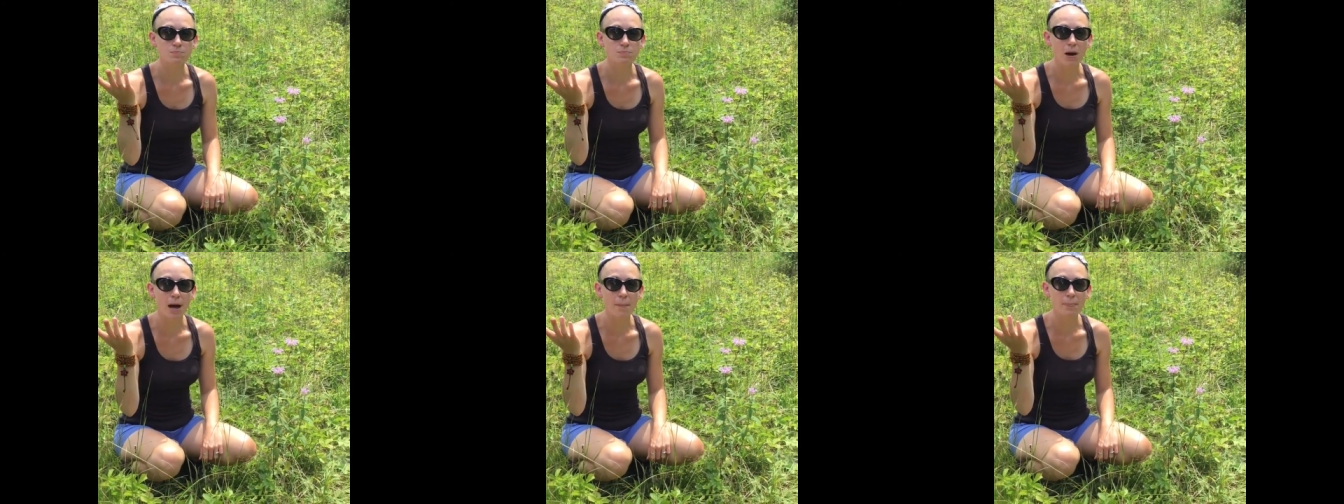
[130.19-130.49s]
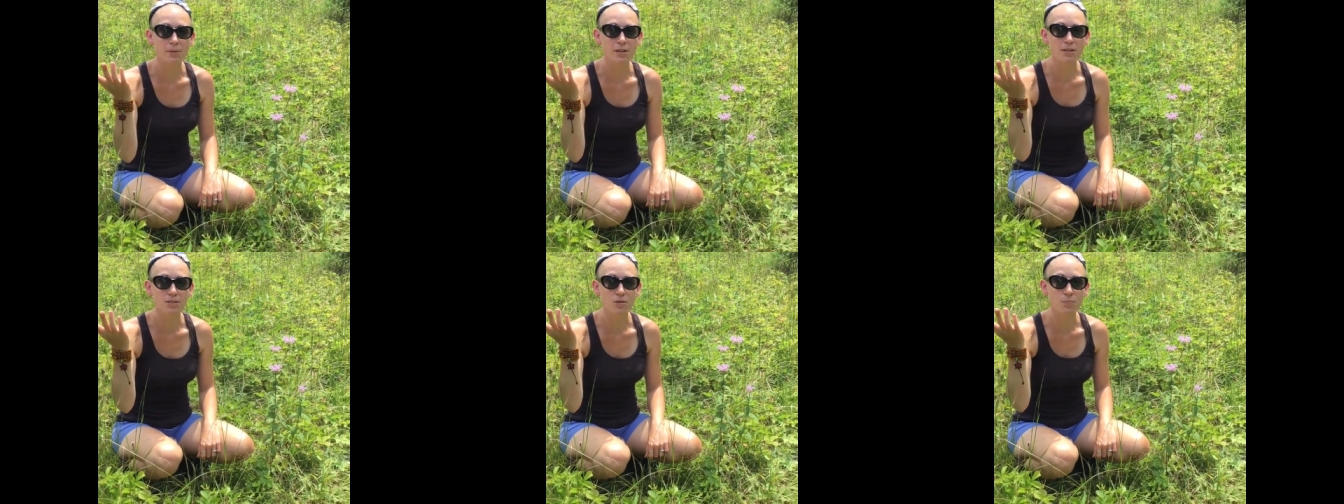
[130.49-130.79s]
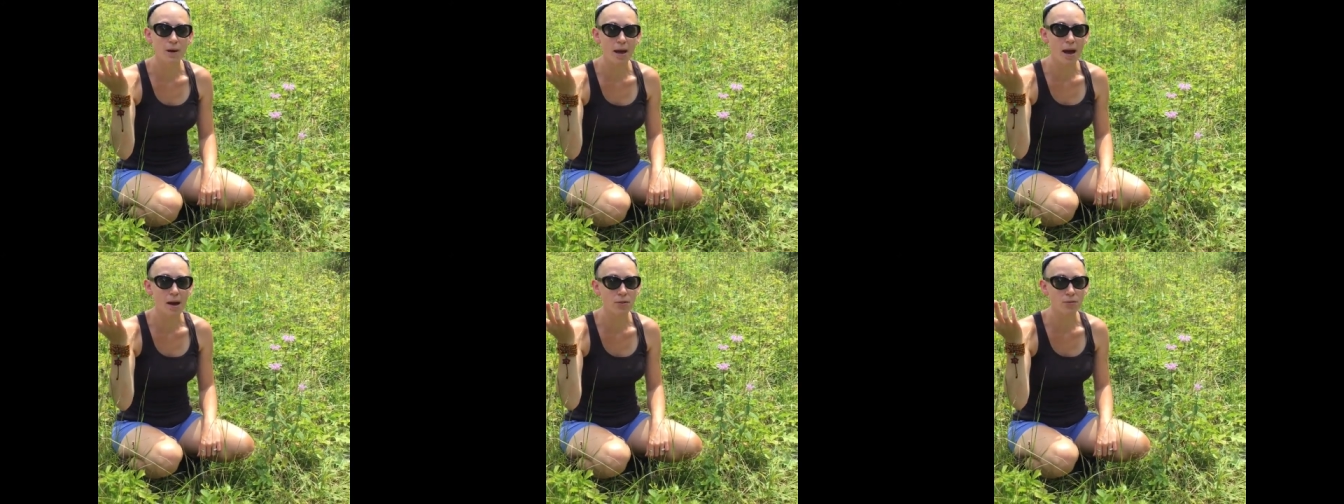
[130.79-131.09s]
pop it in
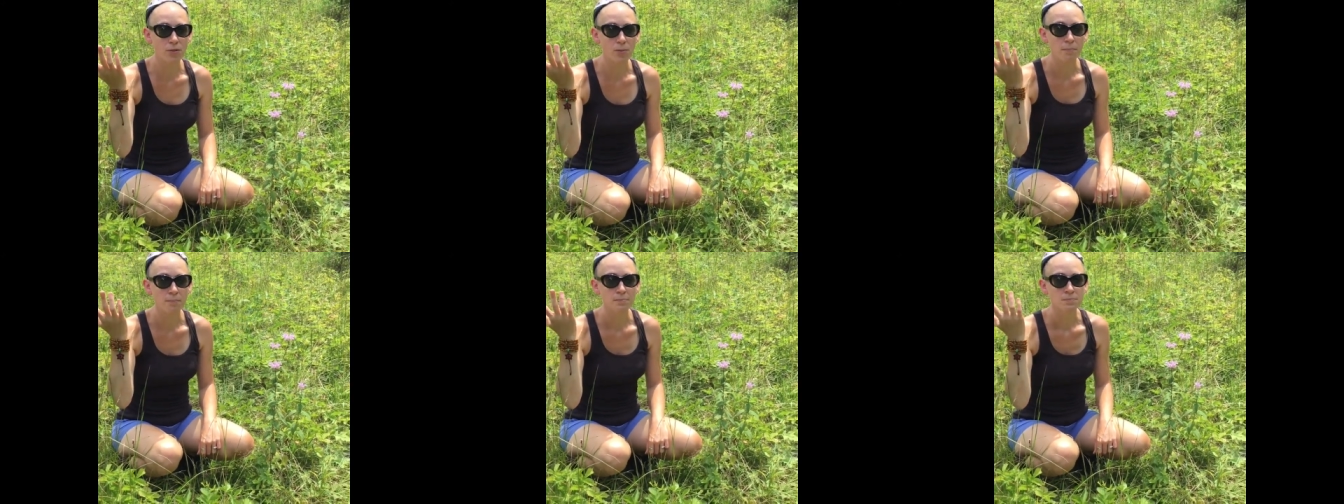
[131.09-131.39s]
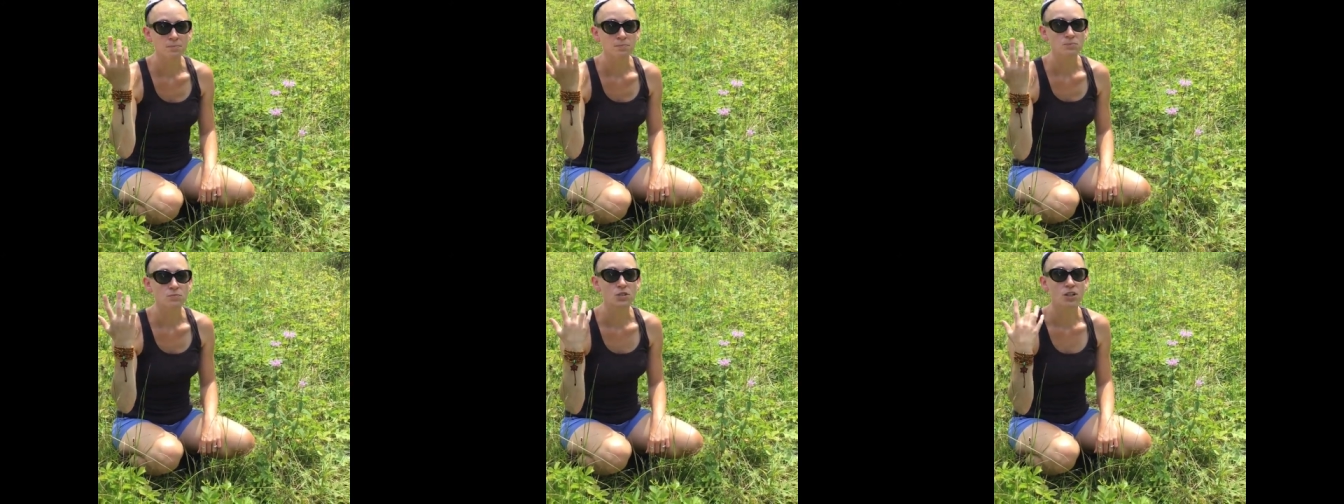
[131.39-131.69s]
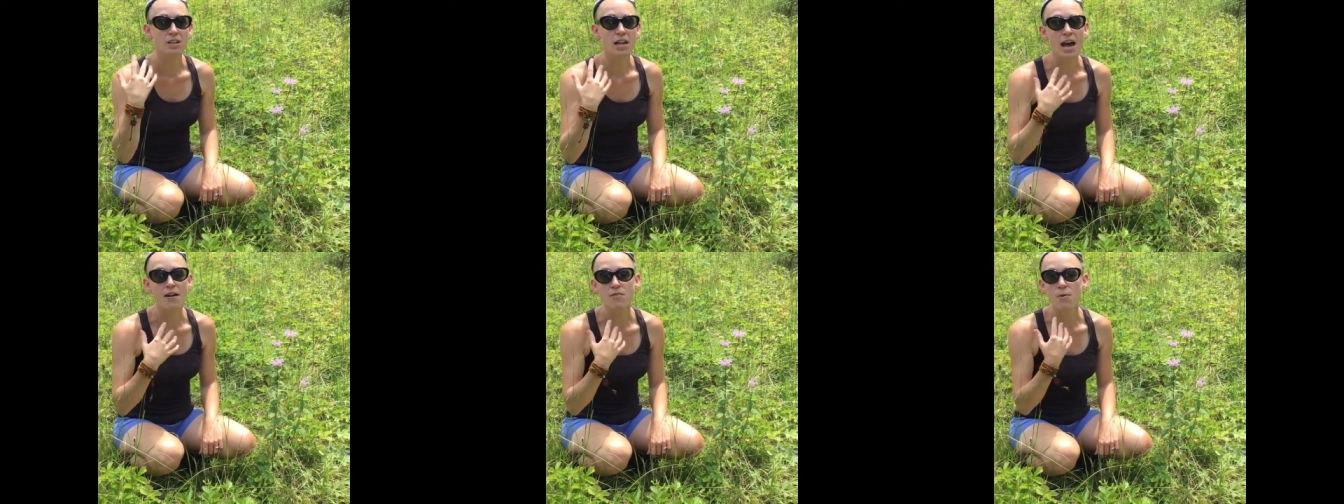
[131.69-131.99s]
your mouth. It's
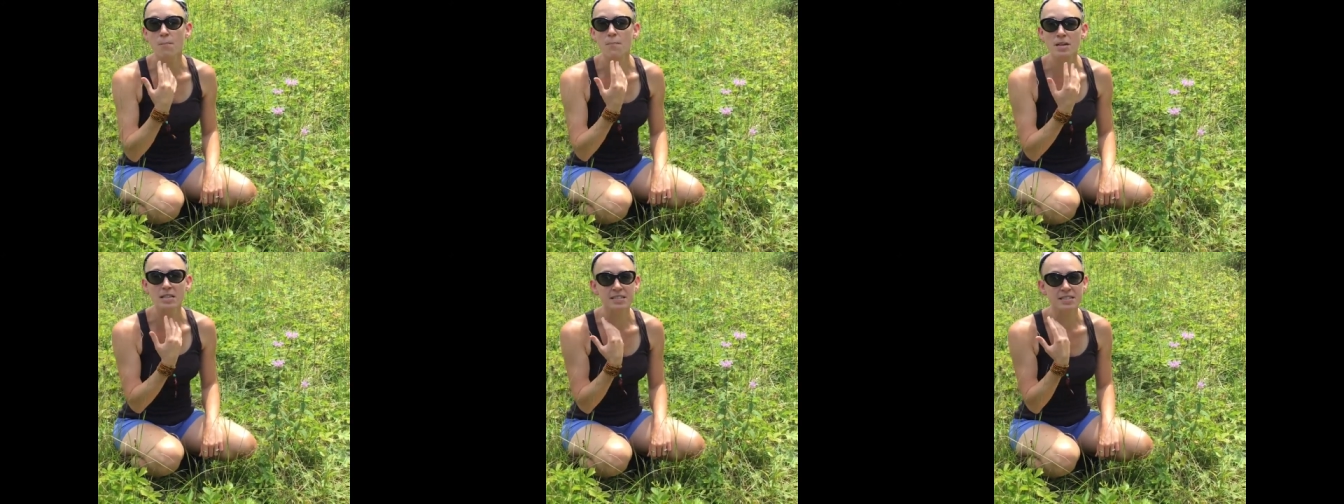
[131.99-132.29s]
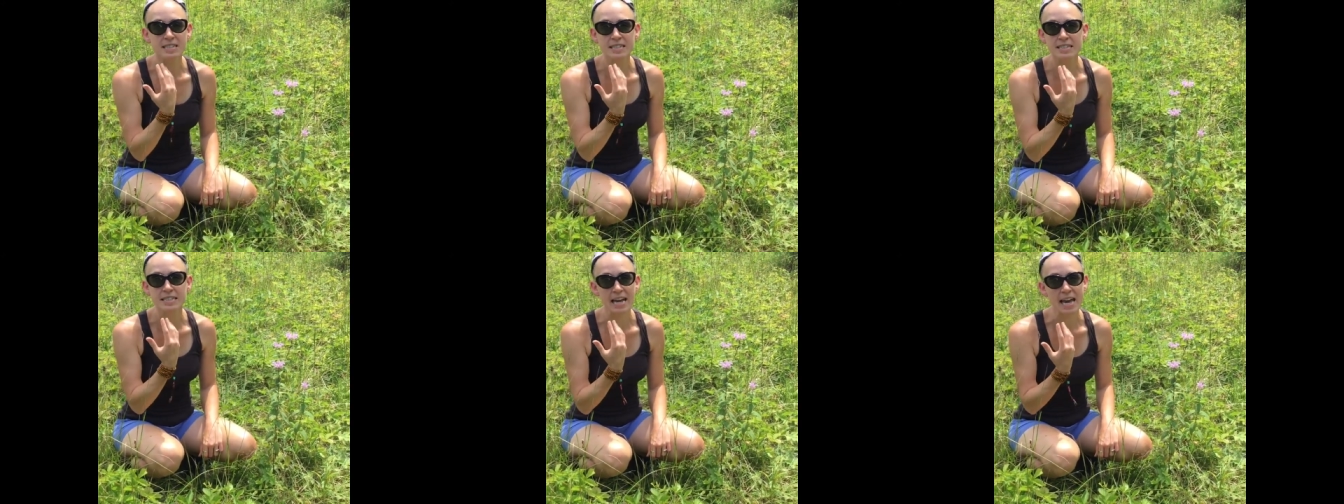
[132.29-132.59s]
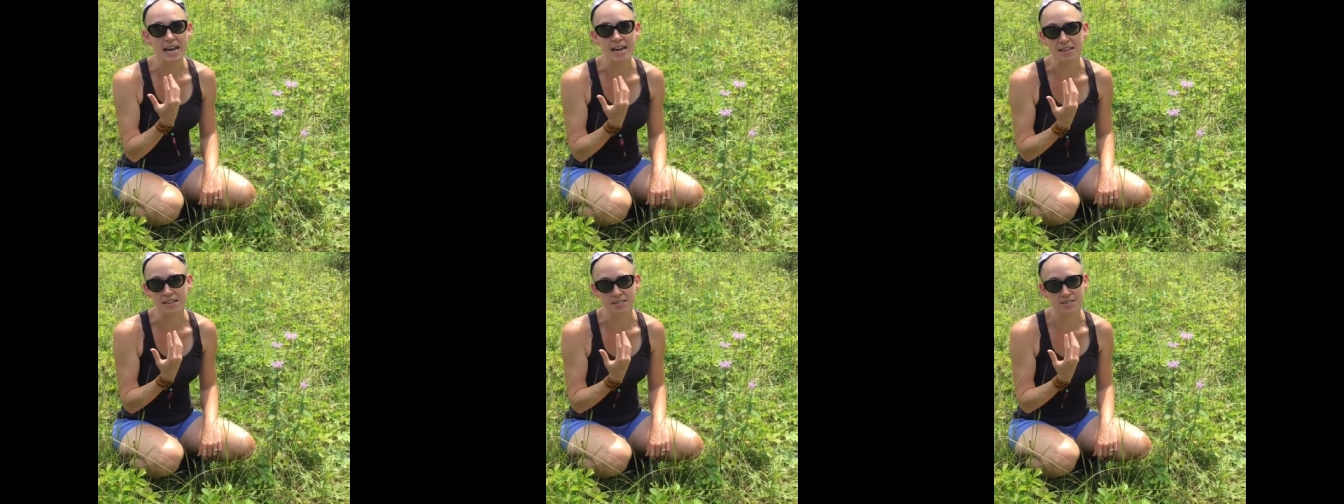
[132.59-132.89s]
going to have a minty
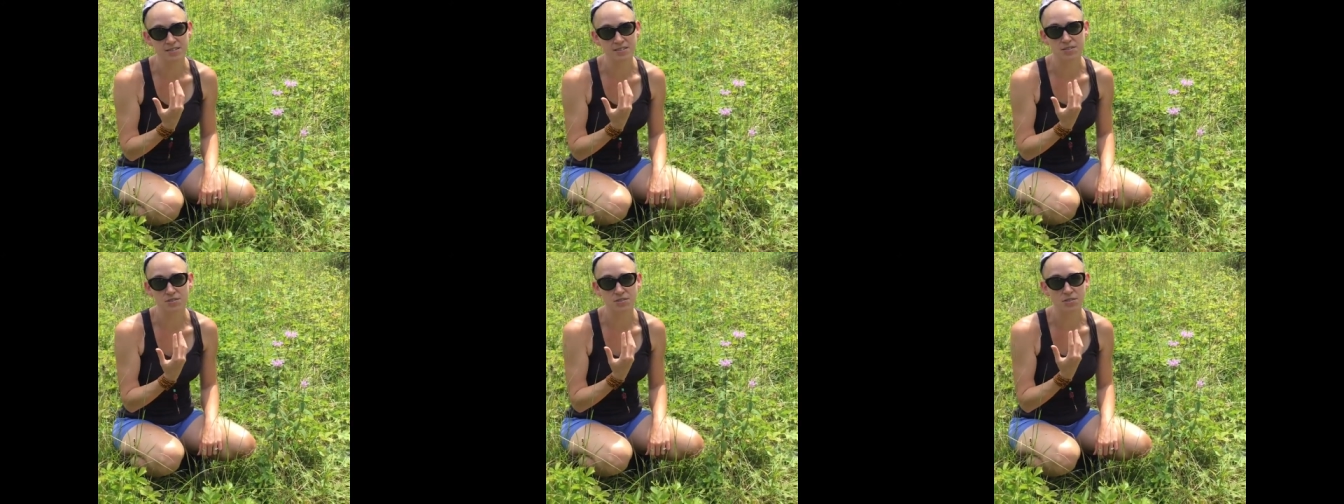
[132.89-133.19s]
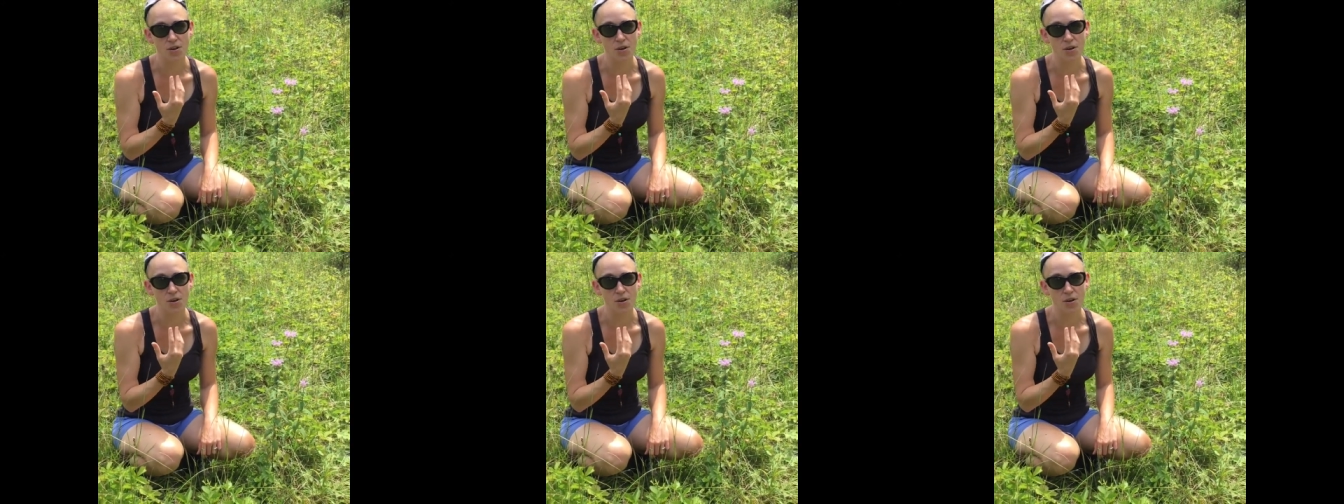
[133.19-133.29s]
taste.